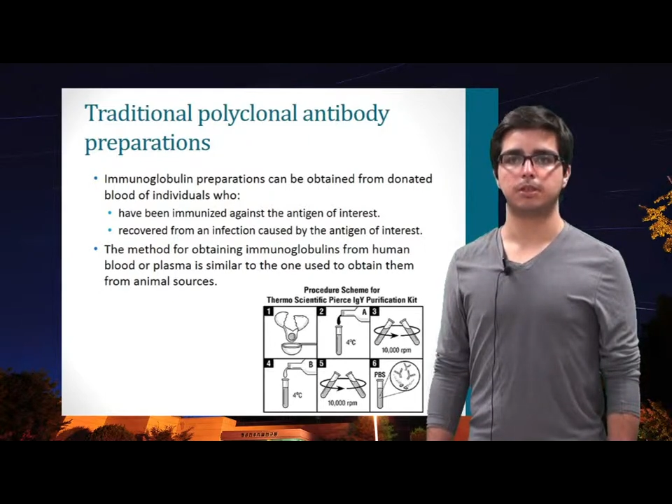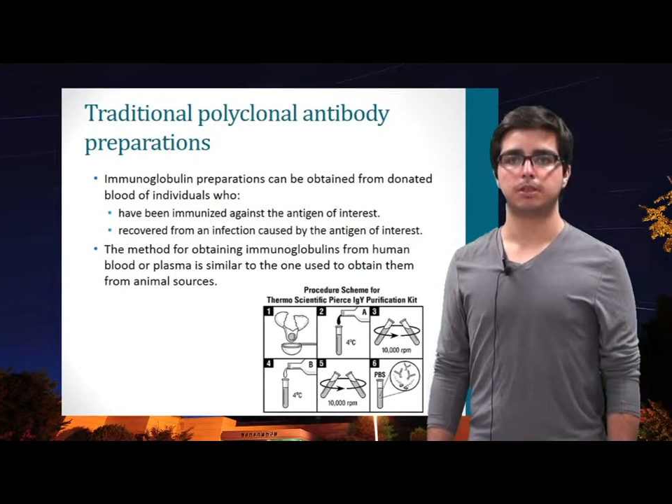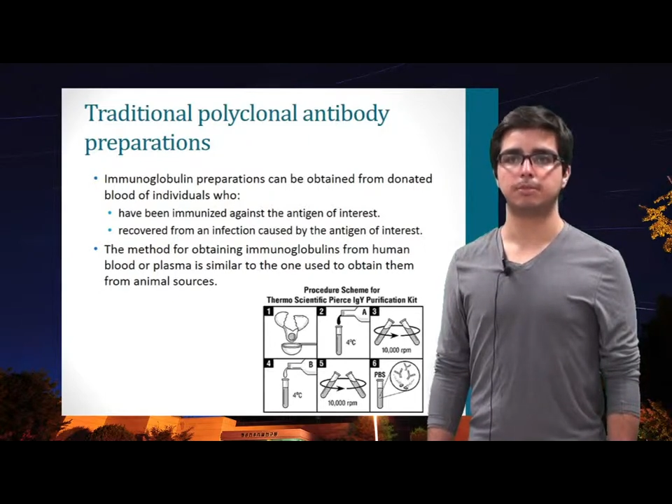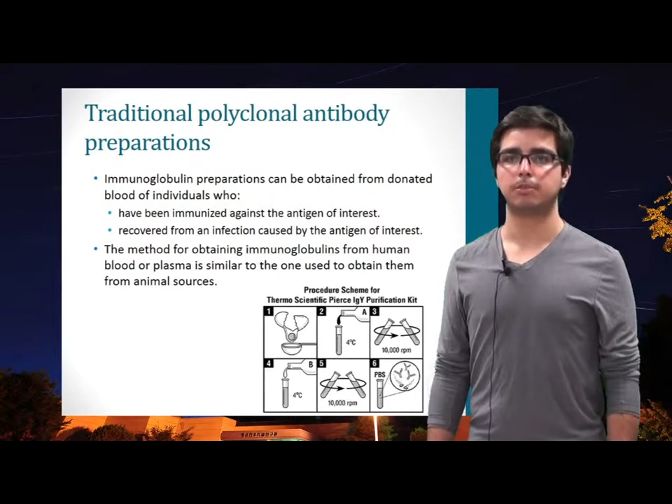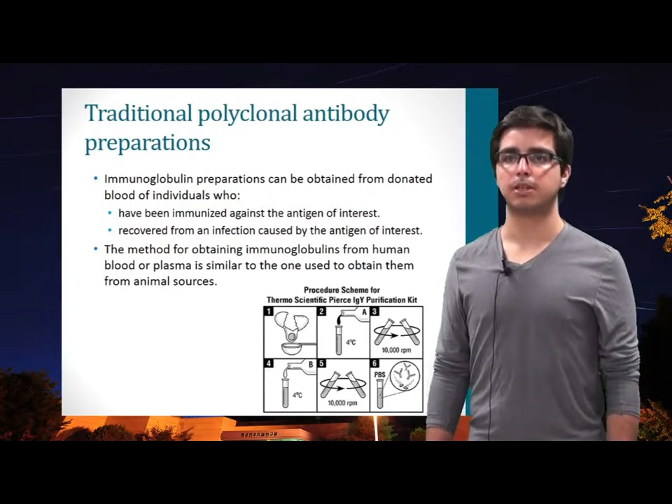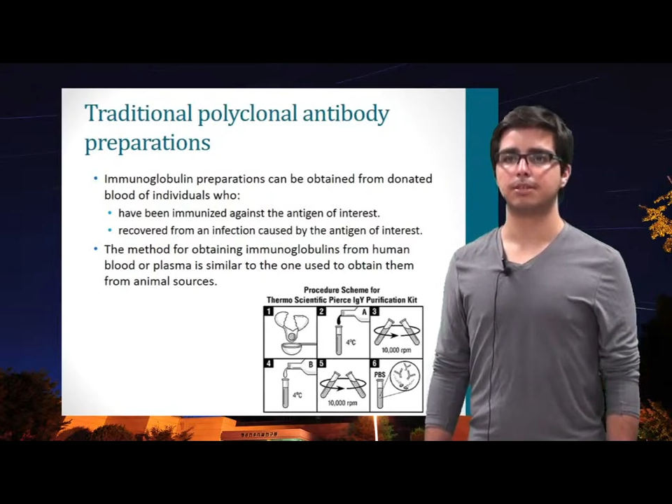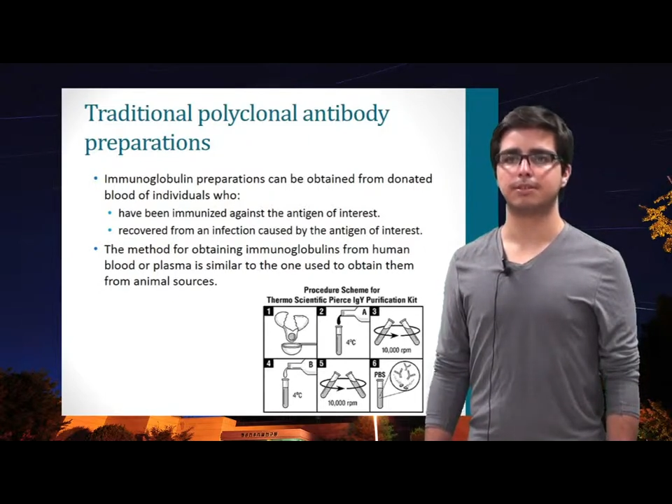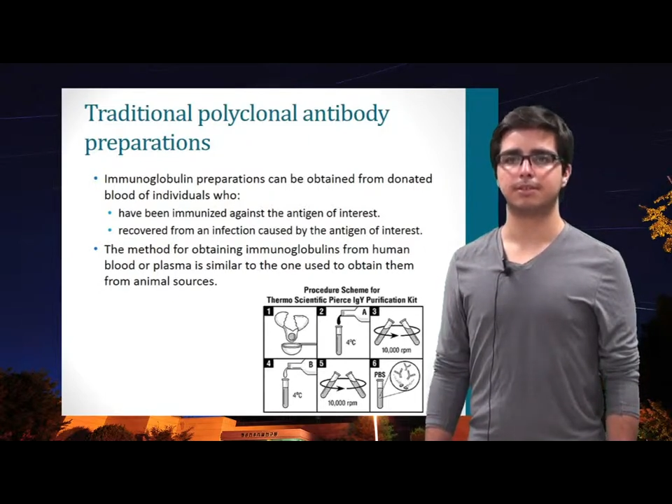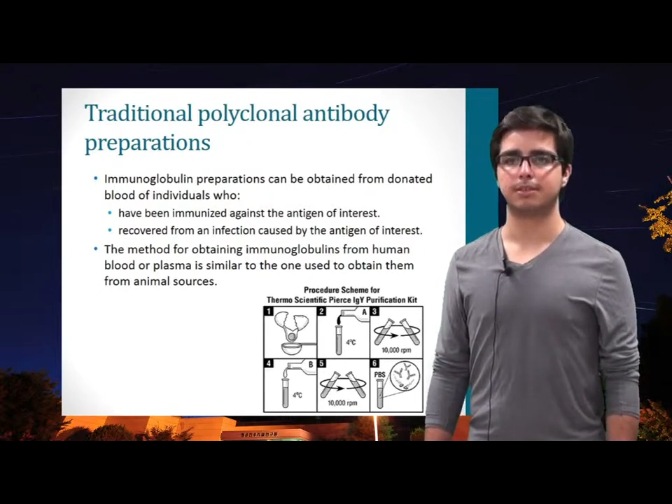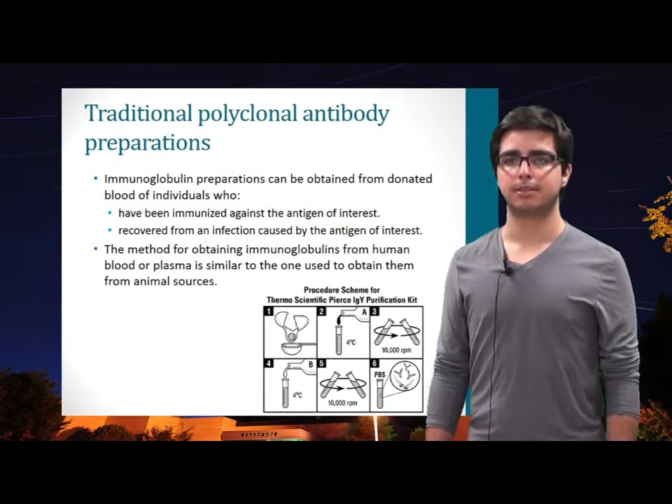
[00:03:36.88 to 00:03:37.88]

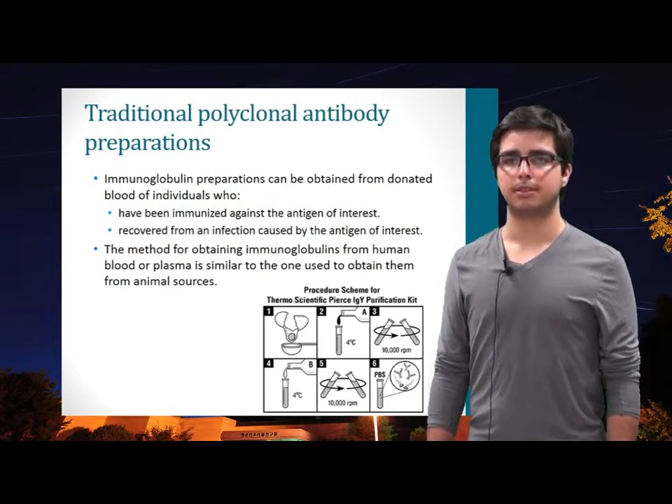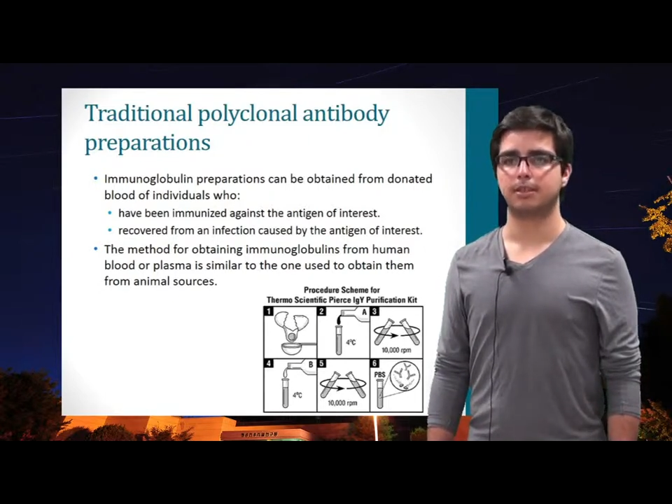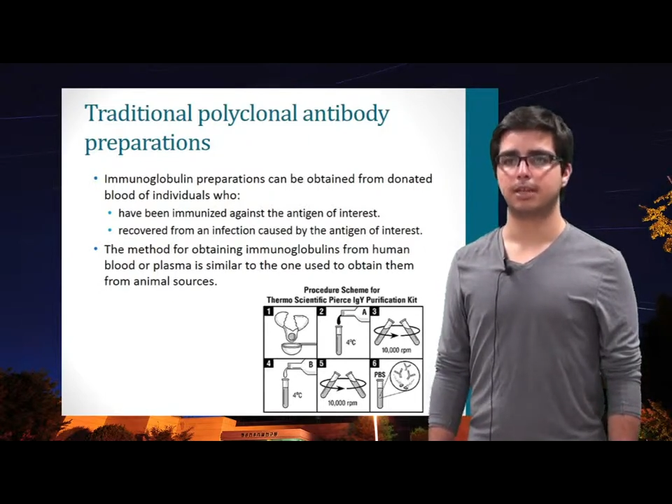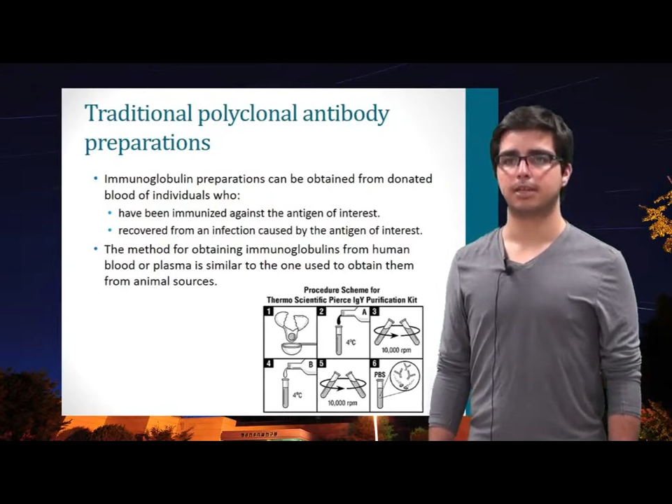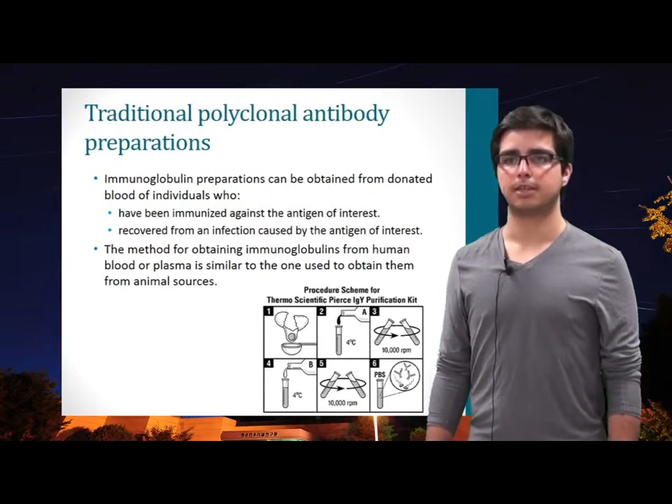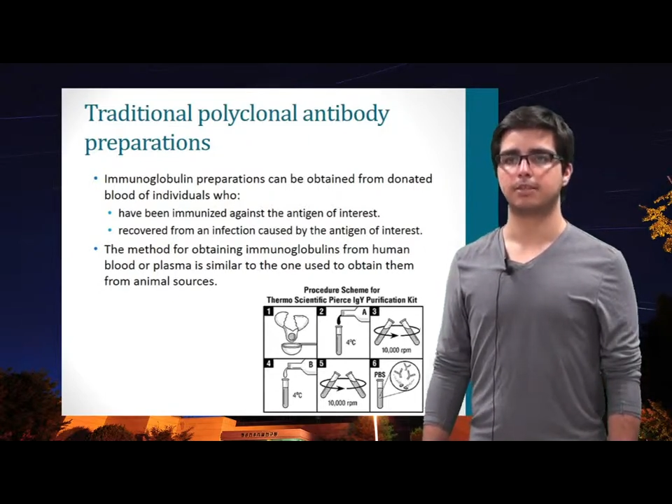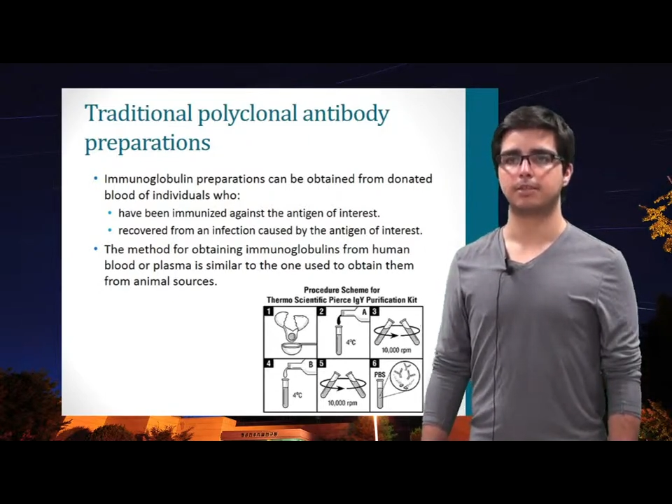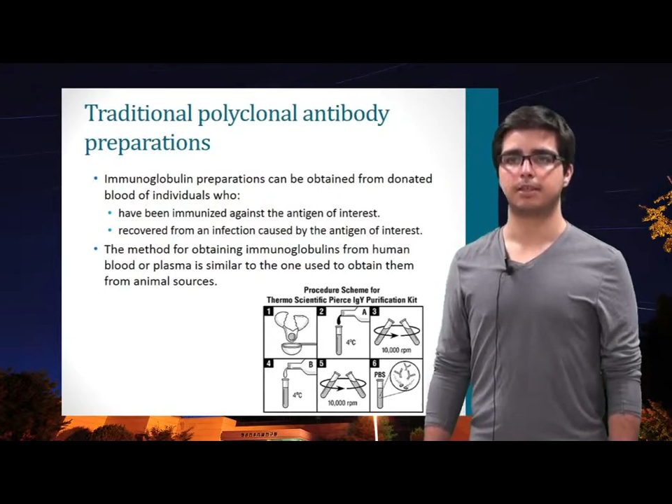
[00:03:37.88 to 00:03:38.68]
immunized against